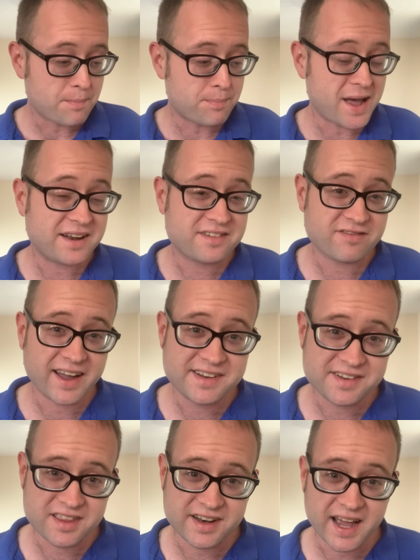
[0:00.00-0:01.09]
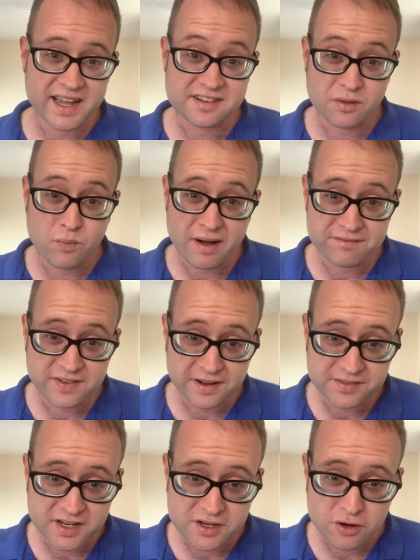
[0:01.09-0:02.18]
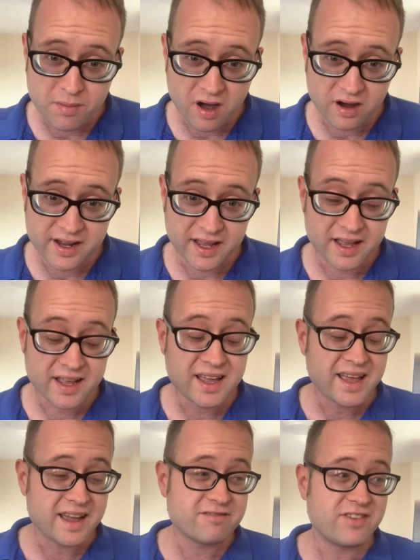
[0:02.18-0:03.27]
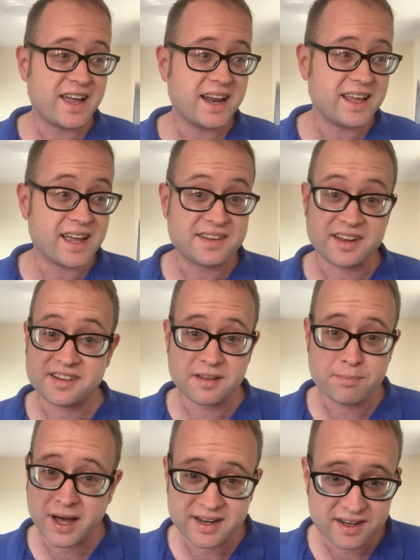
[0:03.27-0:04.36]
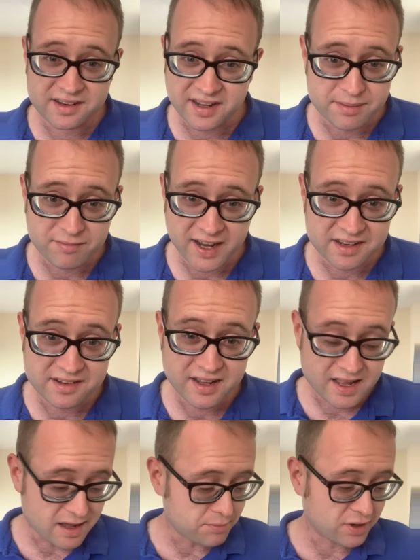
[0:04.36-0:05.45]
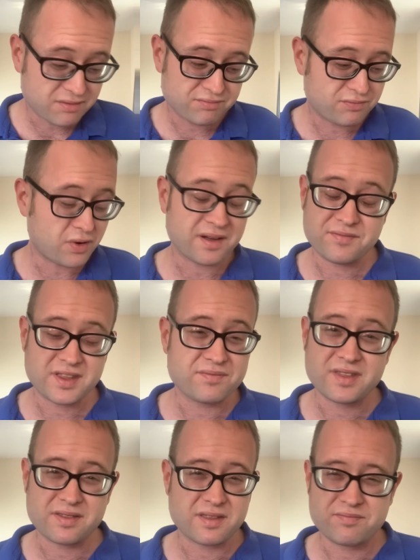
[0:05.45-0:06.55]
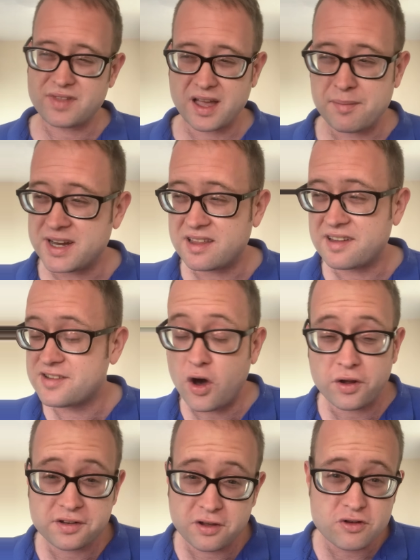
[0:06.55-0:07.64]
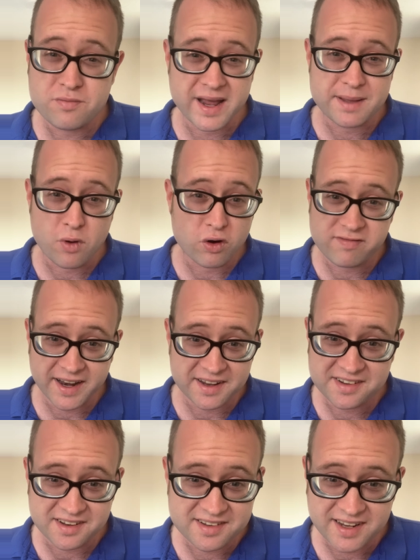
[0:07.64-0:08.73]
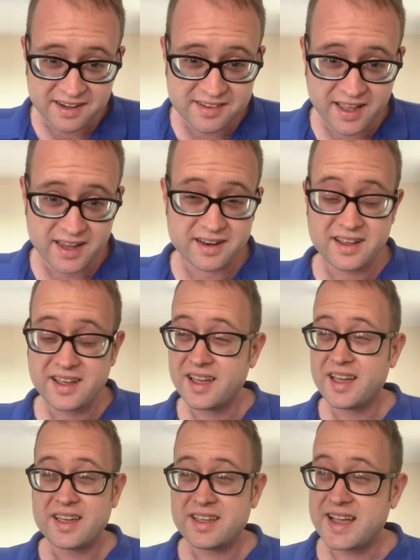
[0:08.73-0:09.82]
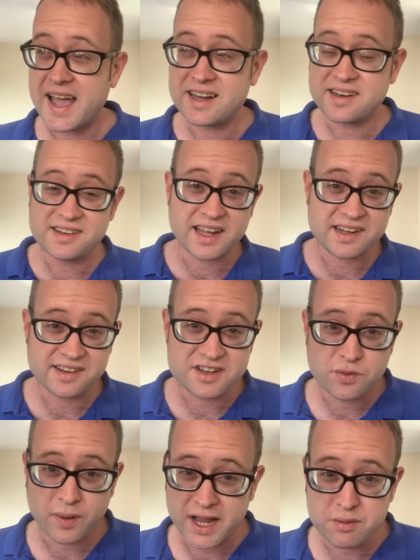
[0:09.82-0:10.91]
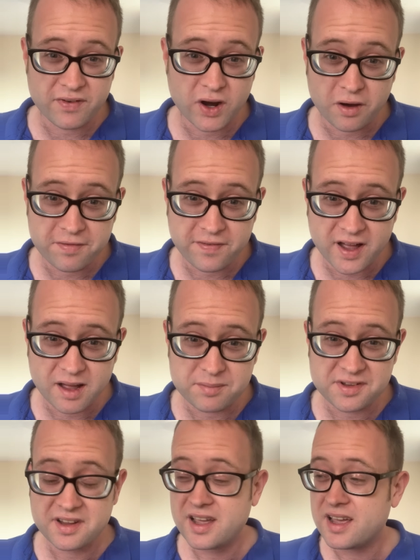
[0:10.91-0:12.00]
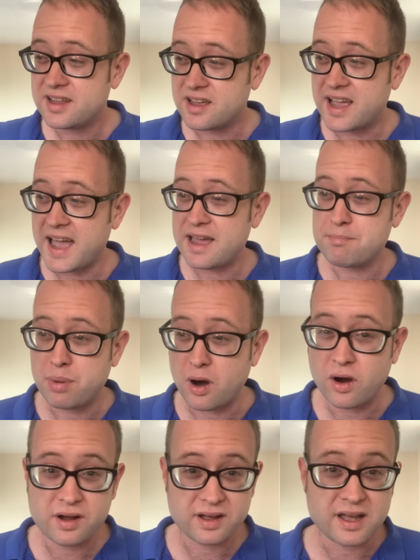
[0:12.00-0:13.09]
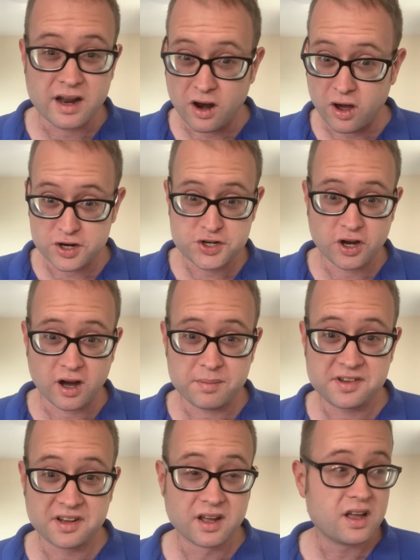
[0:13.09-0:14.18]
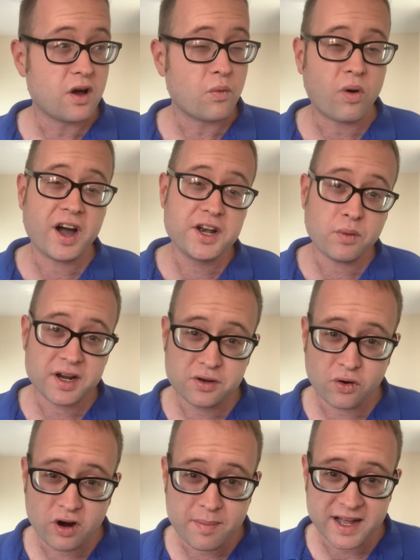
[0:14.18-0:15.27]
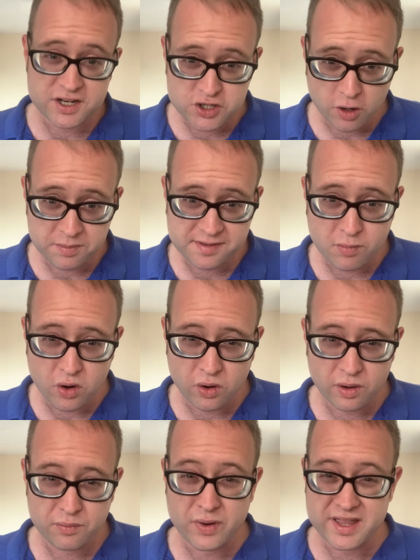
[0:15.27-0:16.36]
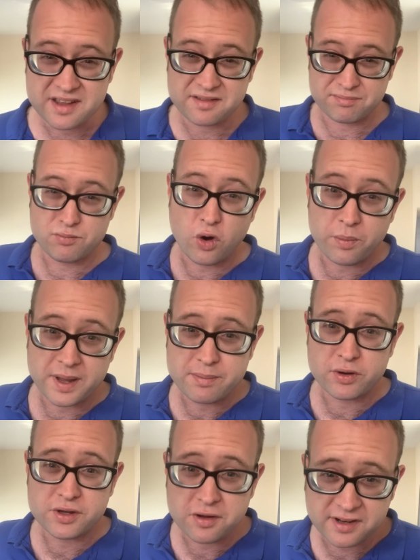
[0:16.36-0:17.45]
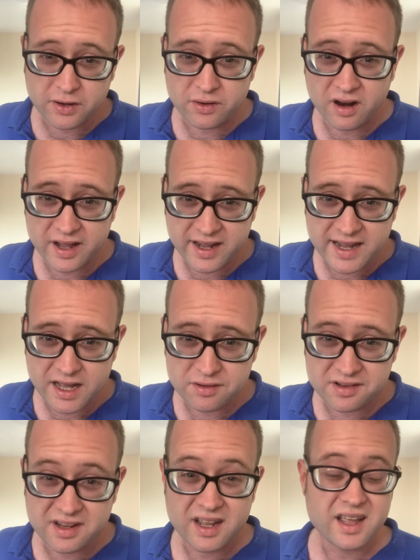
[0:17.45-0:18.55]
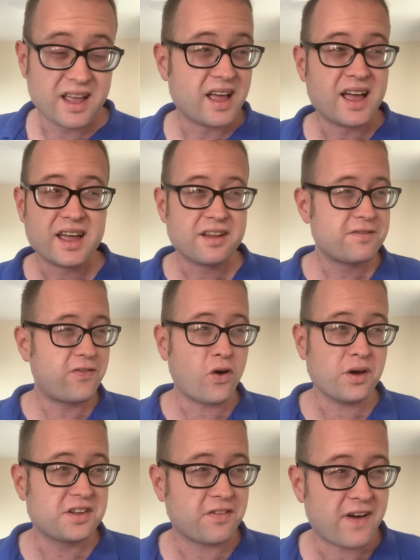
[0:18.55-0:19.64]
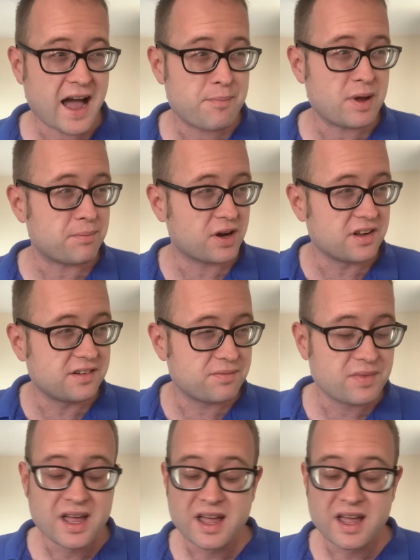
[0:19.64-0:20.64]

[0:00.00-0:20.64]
Best race of the day is the 150 Newmarket. It really is. It's the punting team race. But I mean, there's not too many more runners than 16. You're getting six each way with a lot of firms. You're getting bog in a lot of shops. Why do I talk about shops more when there's more people using online accounts? It's force of habit, because